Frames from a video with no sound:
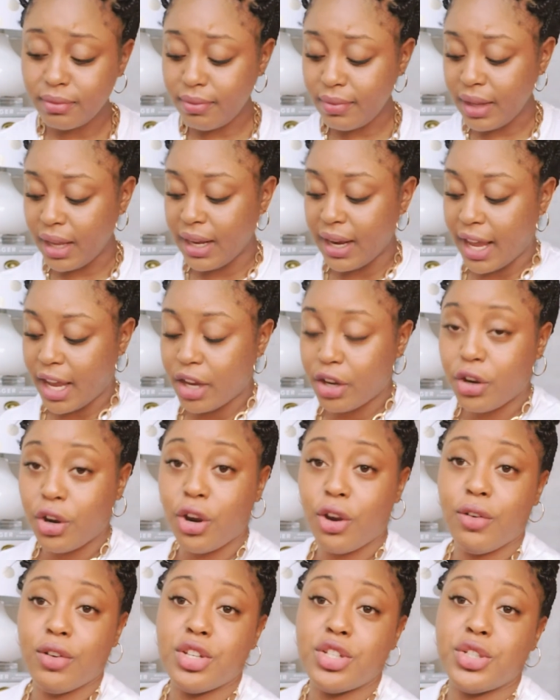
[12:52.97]
and I
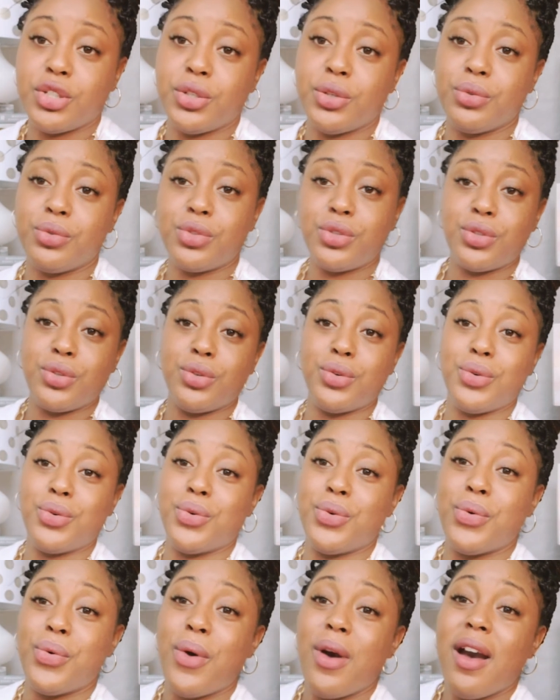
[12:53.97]
encourage you
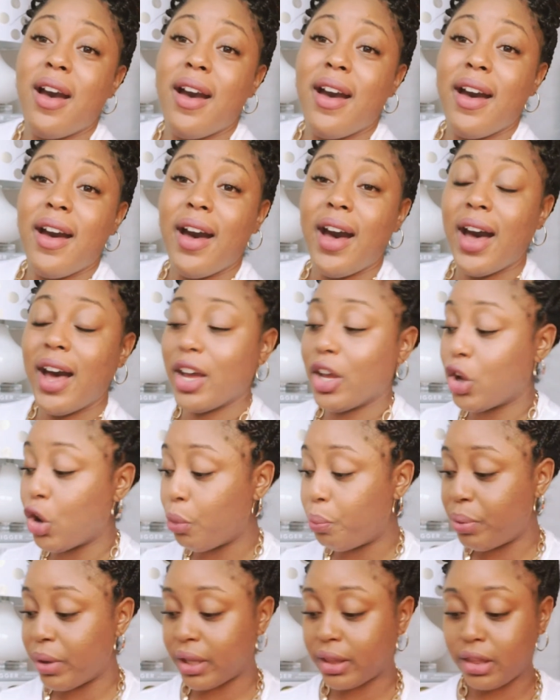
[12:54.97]
to uh,
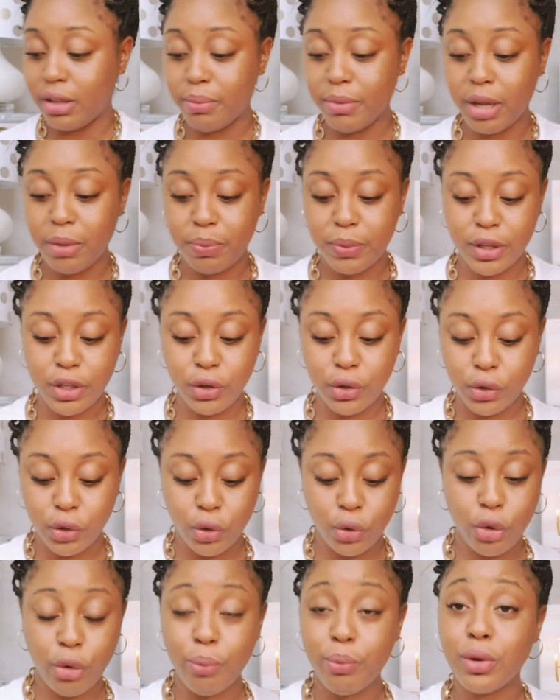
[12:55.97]
go pick them up in your
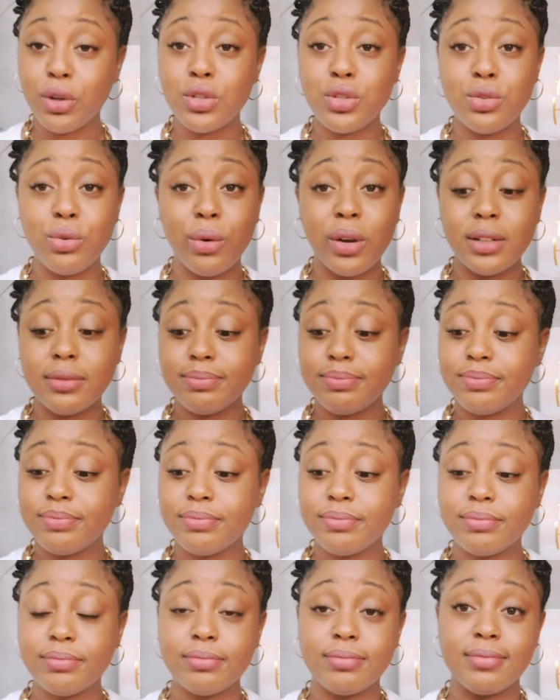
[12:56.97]
local bookstore
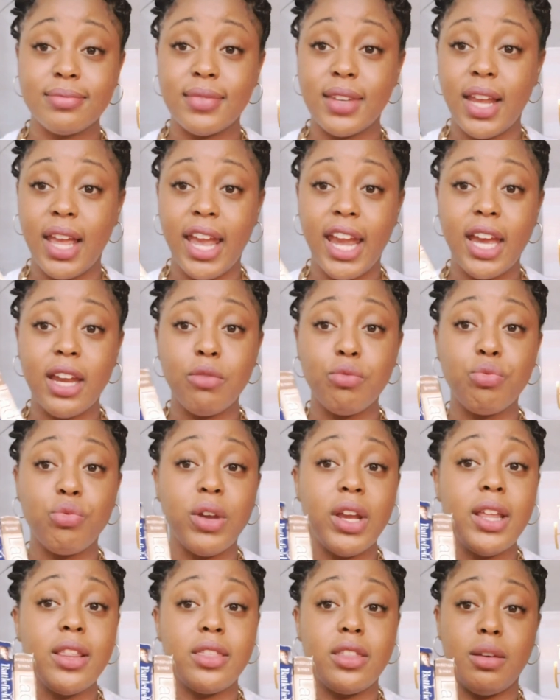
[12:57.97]
and
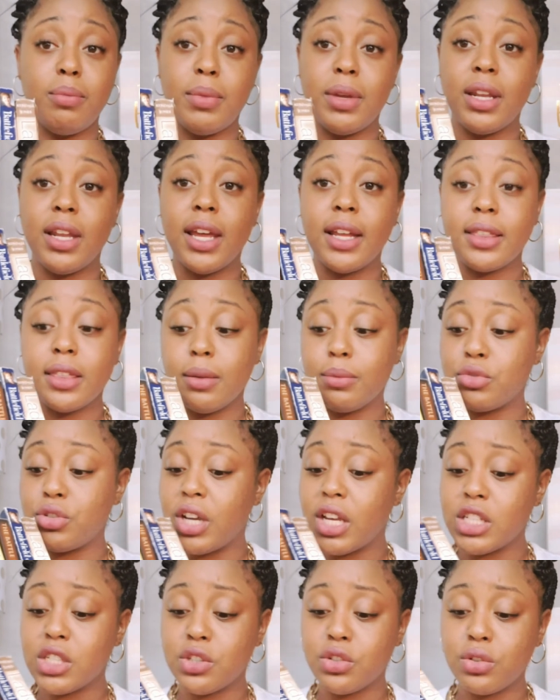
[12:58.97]
read them and let them
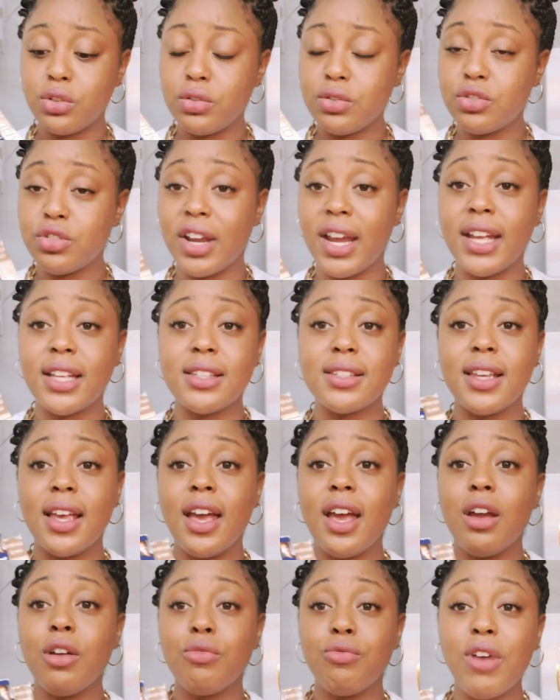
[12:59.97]
trans trans
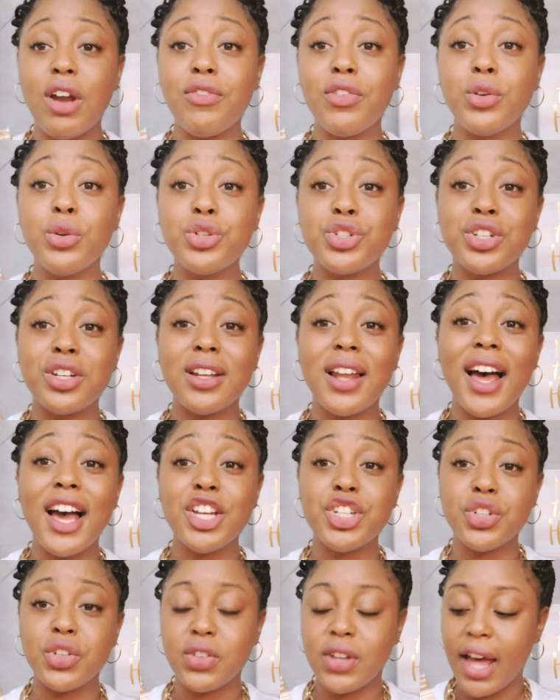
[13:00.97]

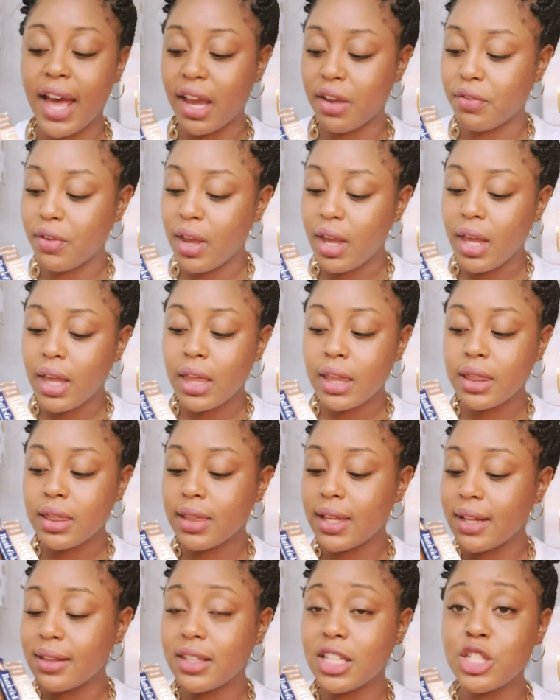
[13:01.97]
revolutionize your life.
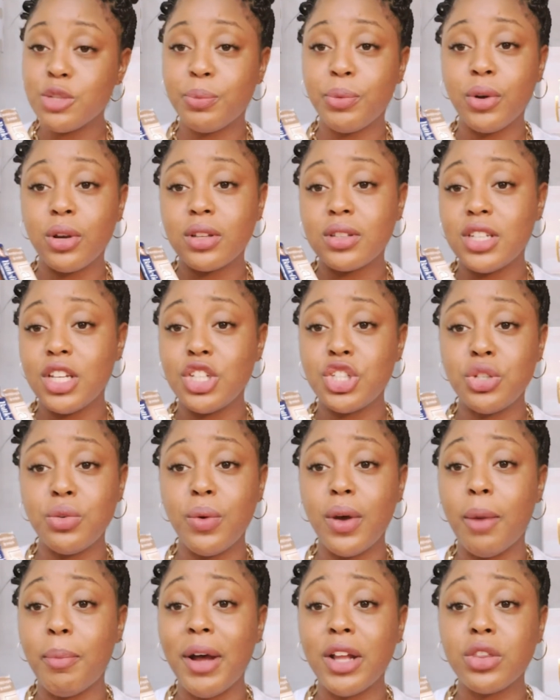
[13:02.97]
Let this book teach
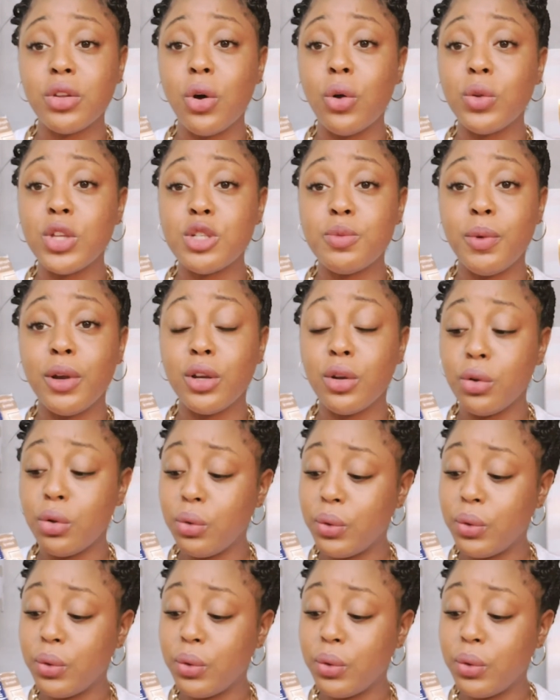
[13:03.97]
you about the Holy Spirit and who